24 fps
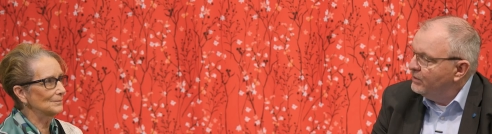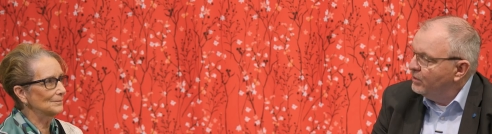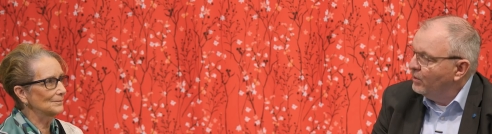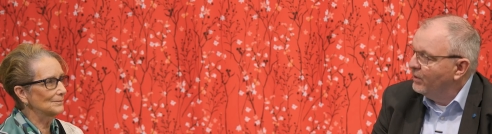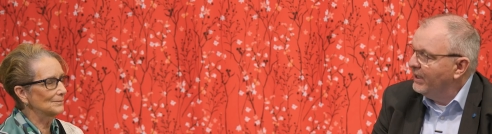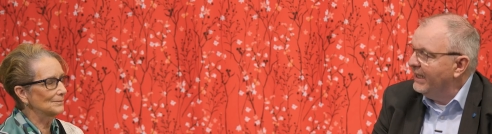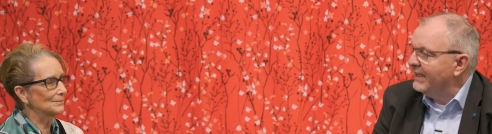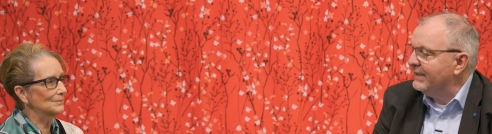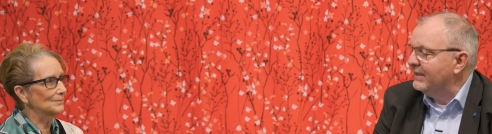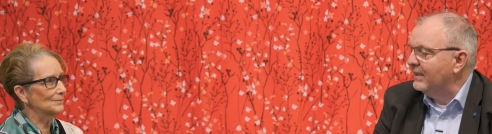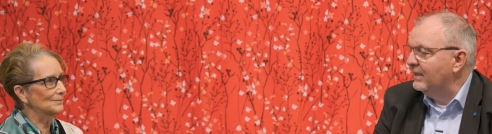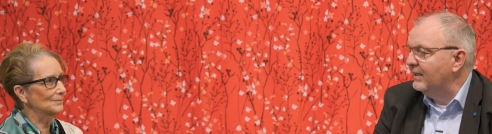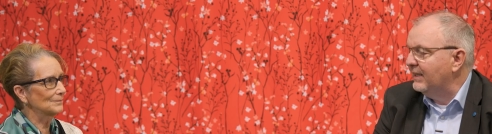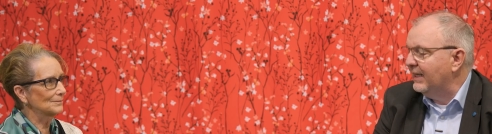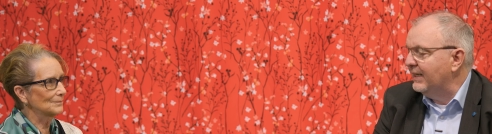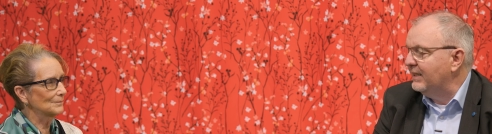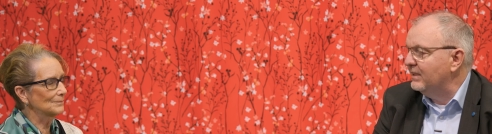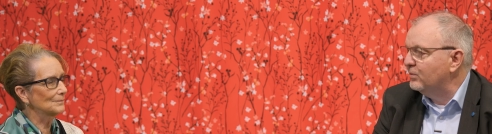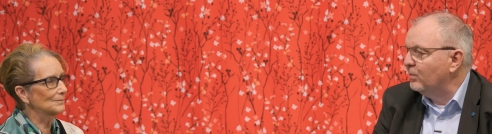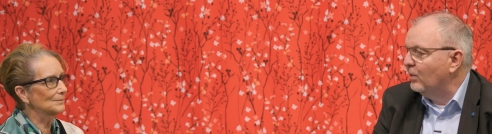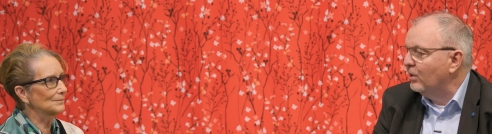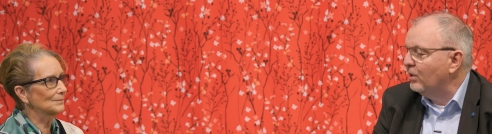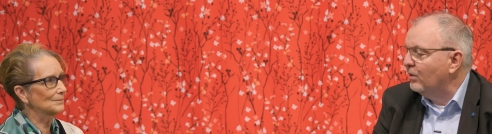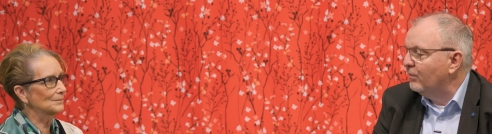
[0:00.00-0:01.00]
Speaker 1: So that, that
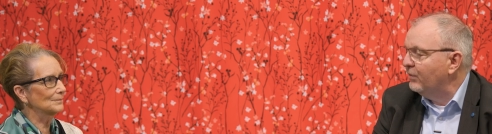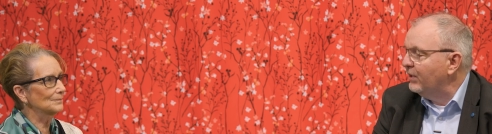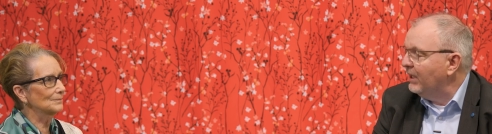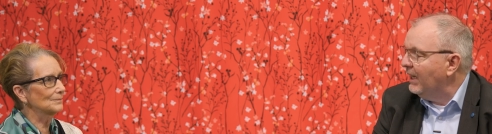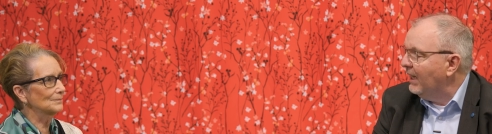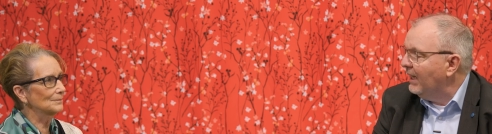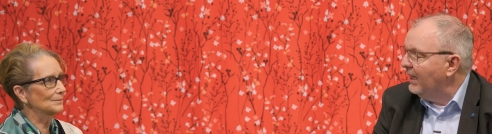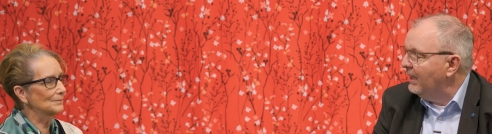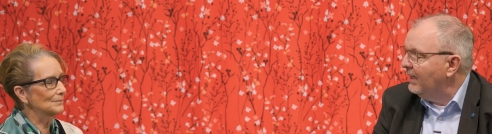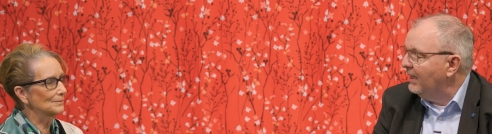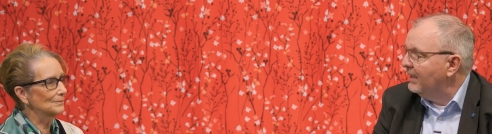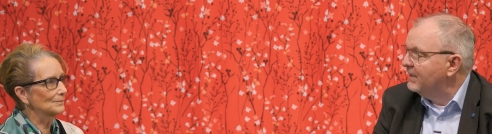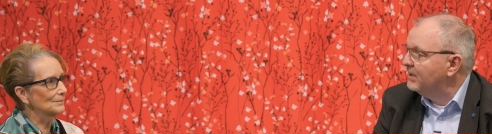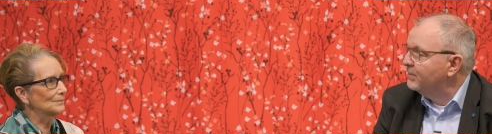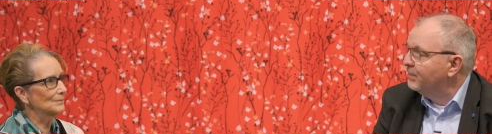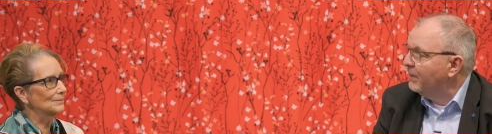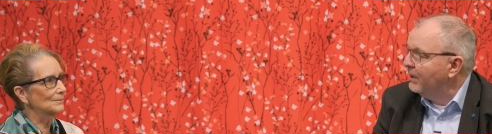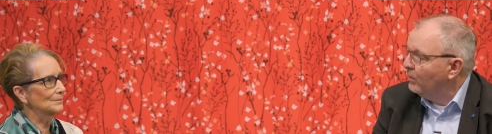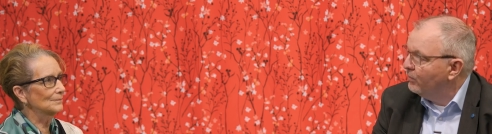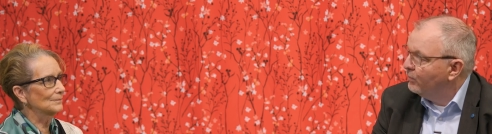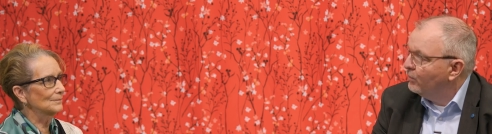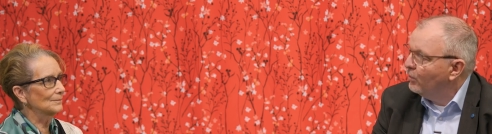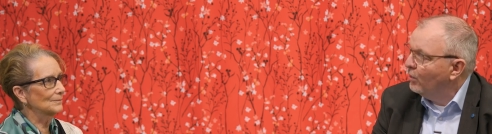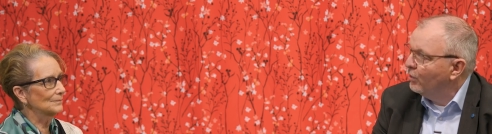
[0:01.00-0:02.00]
is one of the highlights,
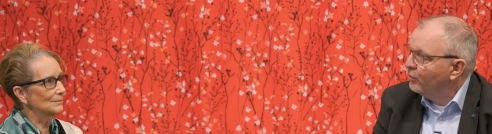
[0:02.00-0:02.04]
but of